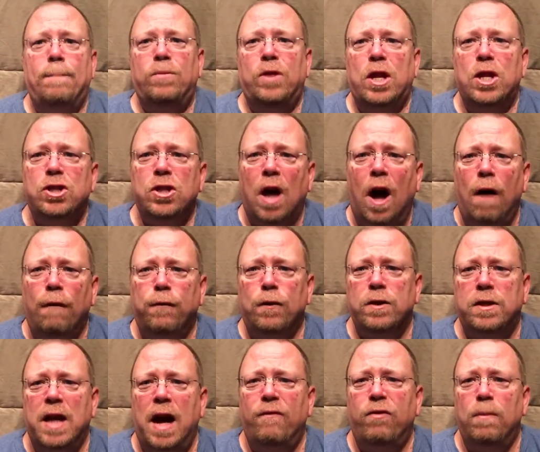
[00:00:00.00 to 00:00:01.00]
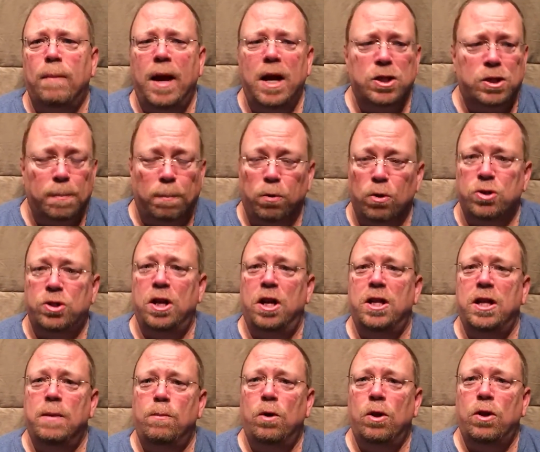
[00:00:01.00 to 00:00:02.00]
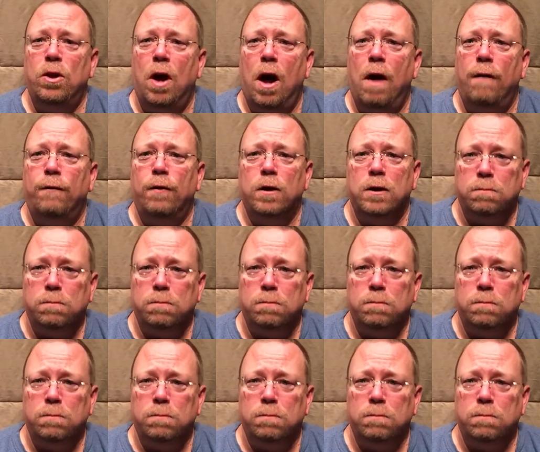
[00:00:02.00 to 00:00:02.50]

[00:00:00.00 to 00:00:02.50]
This offer time for me is to present them with the offer,